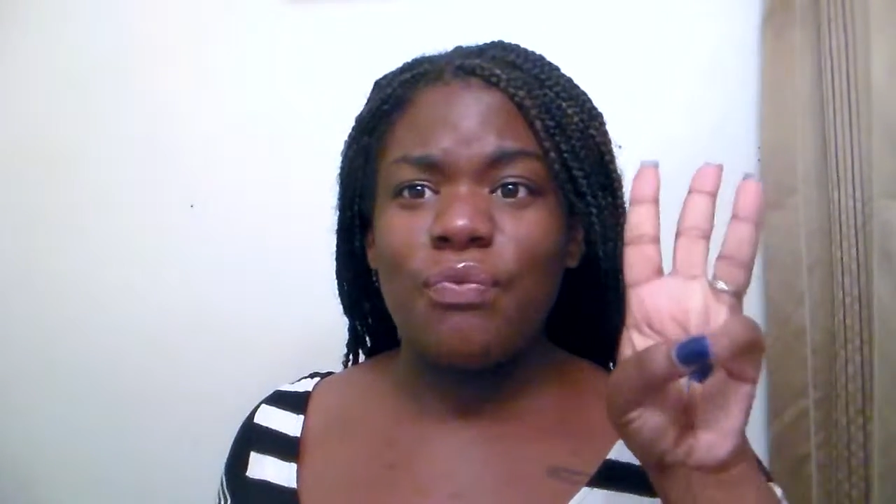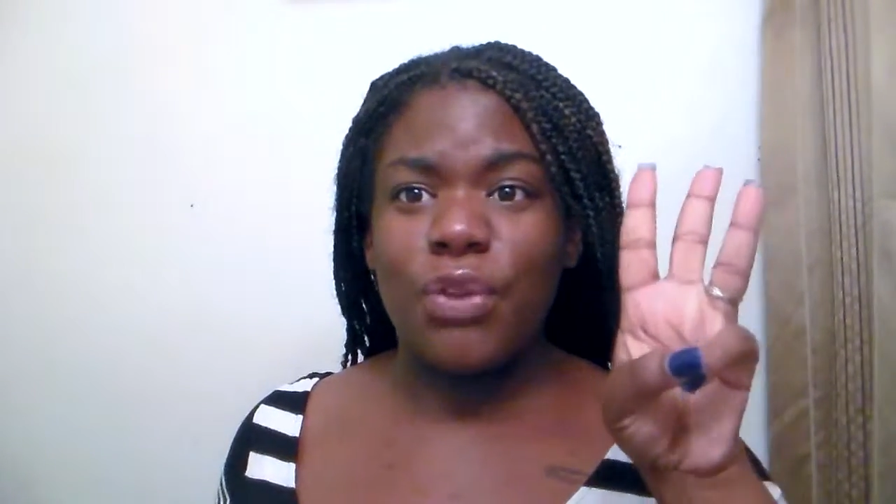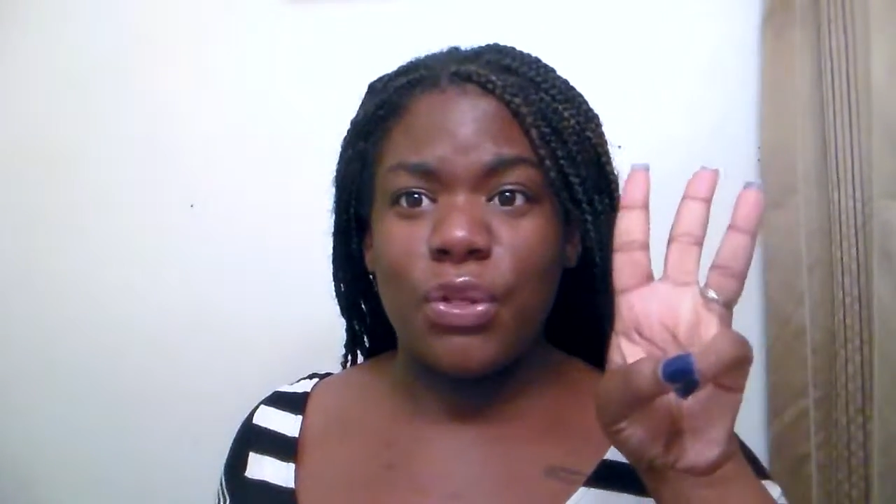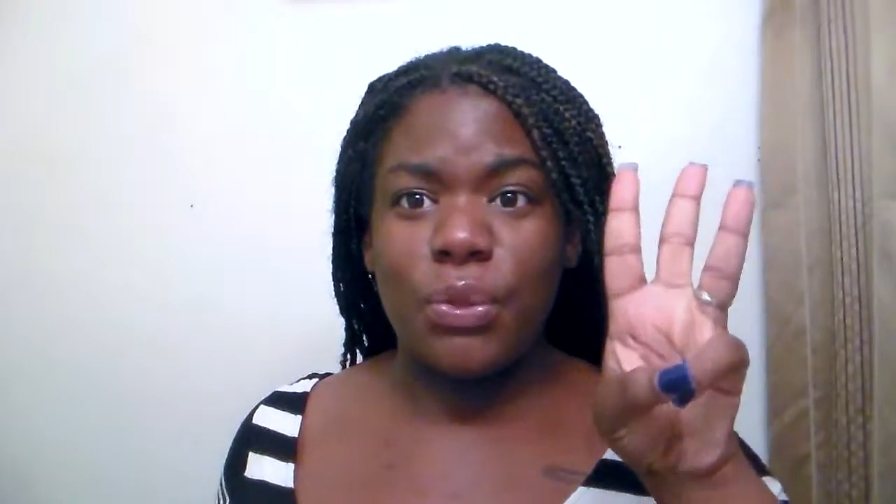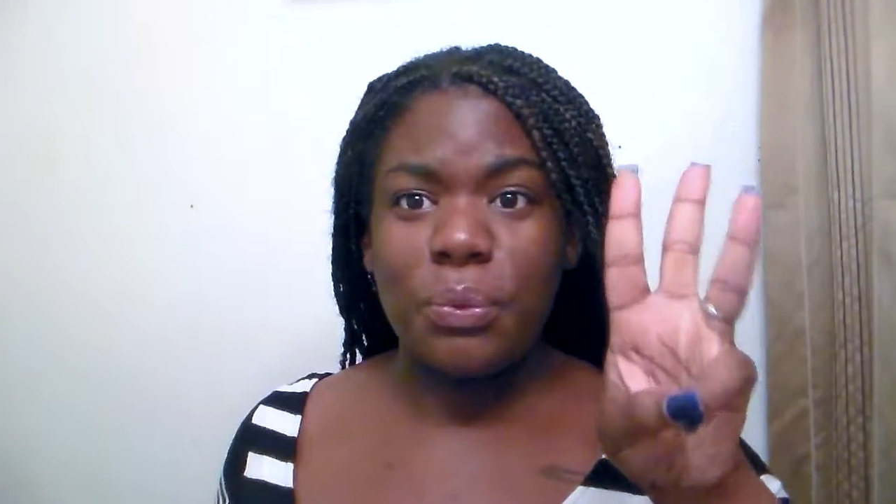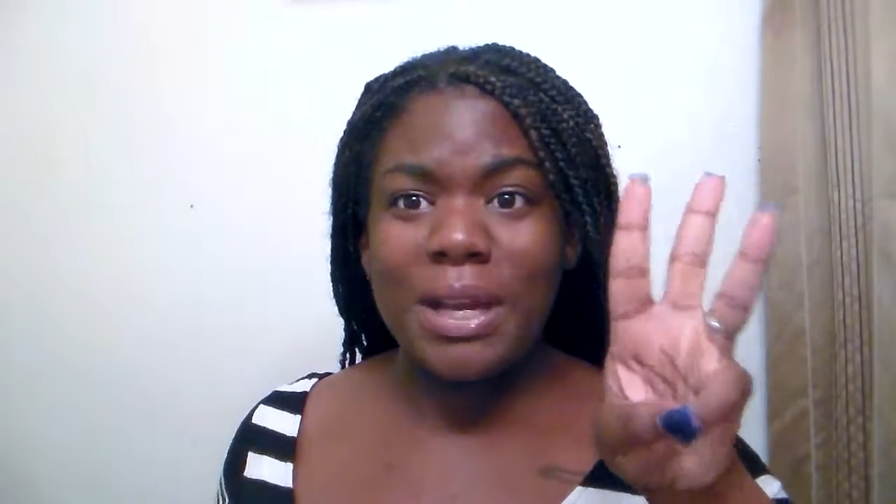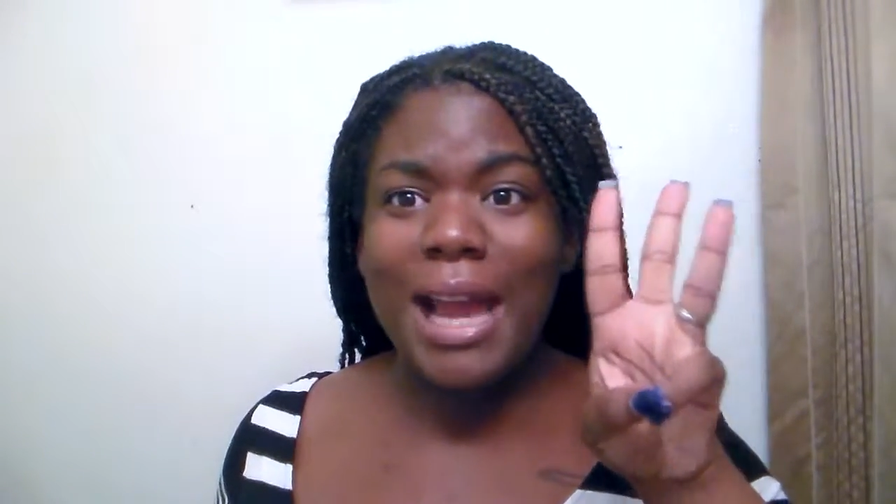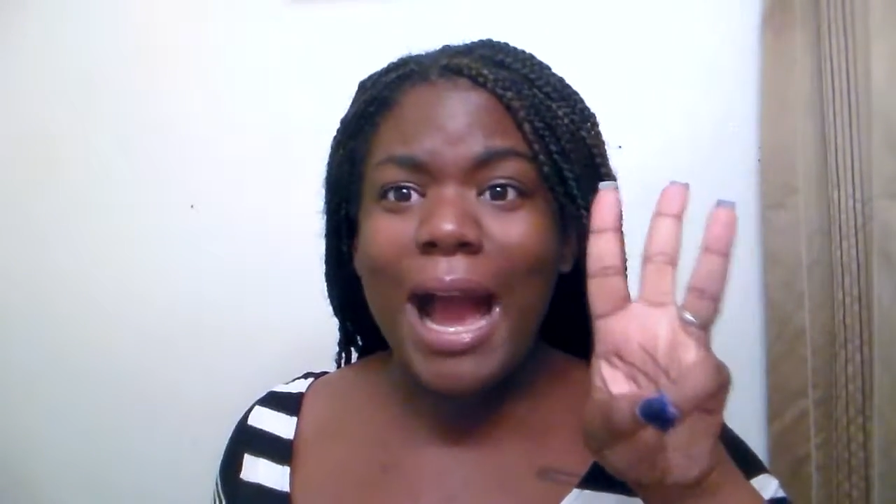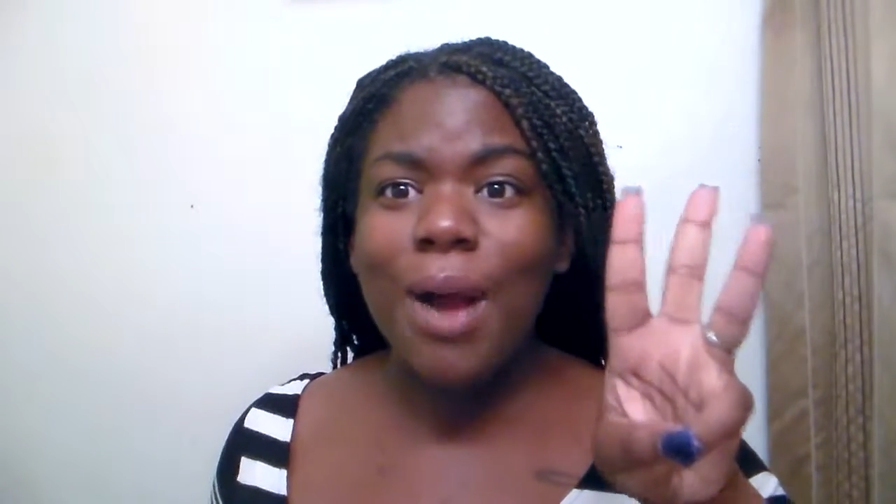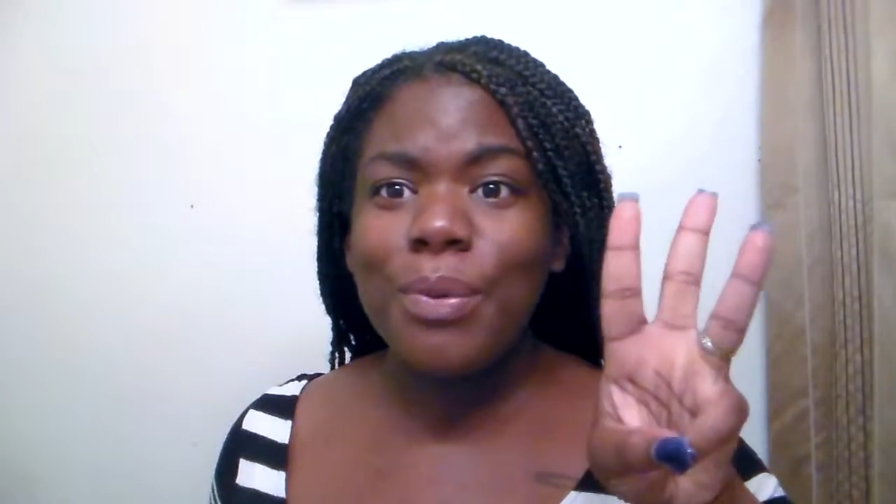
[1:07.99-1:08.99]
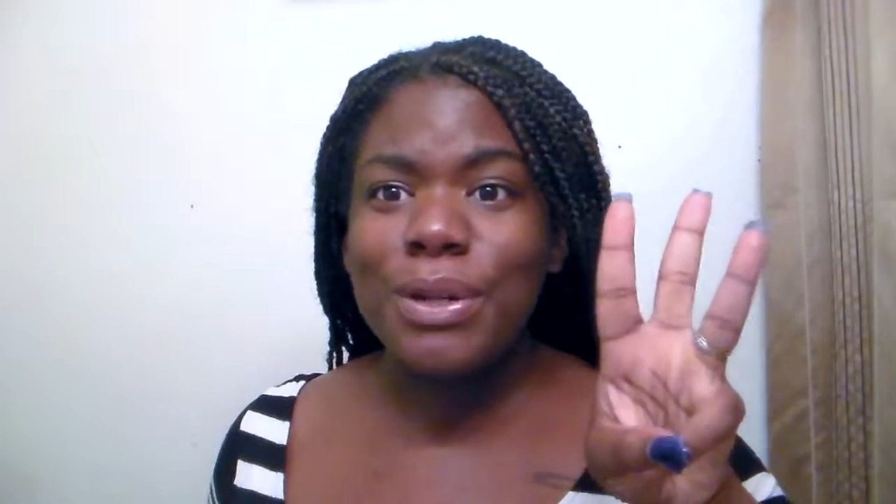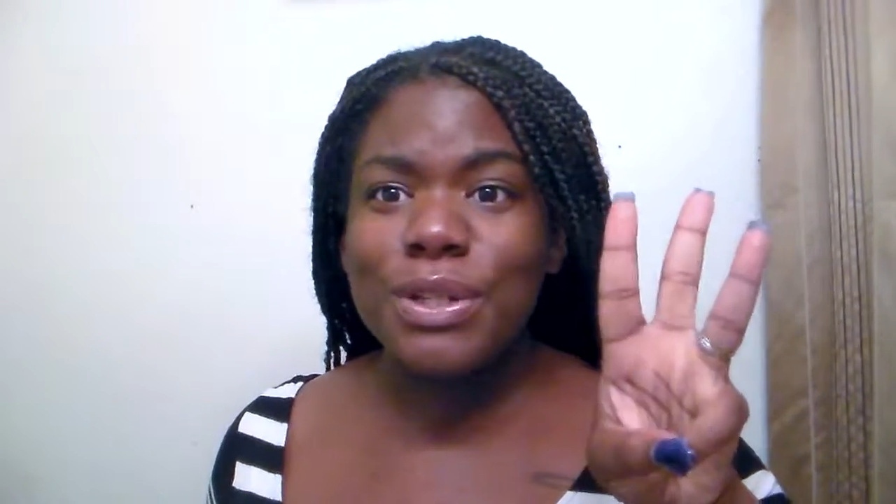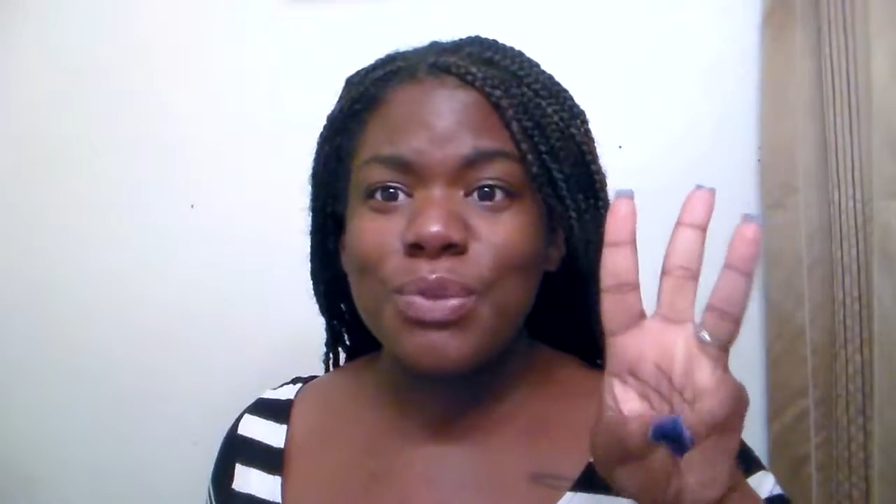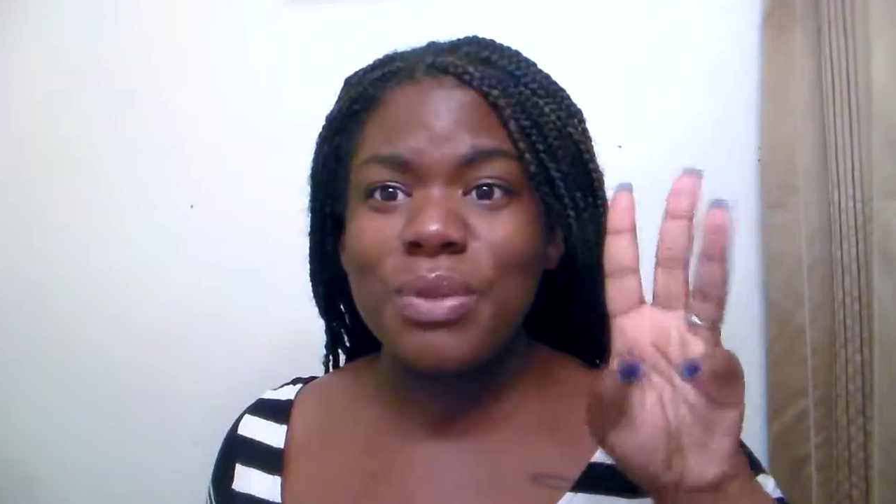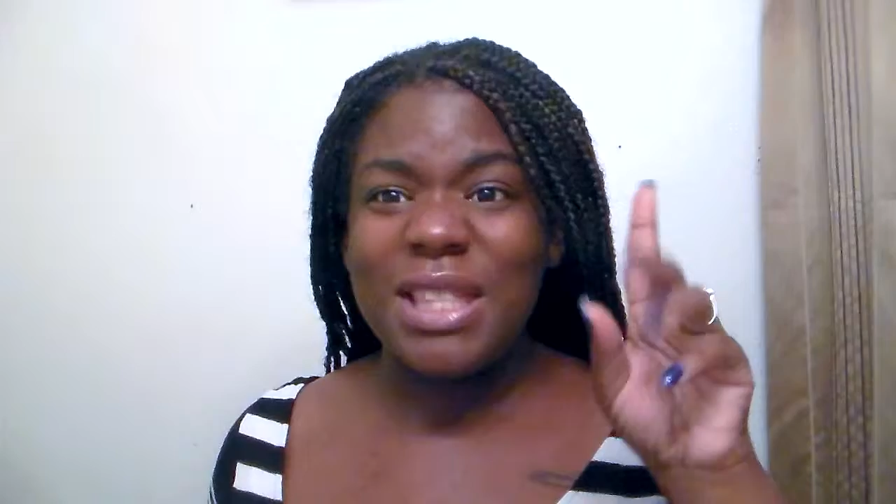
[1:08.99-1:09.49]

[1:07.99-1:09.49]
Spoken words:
for 3 hours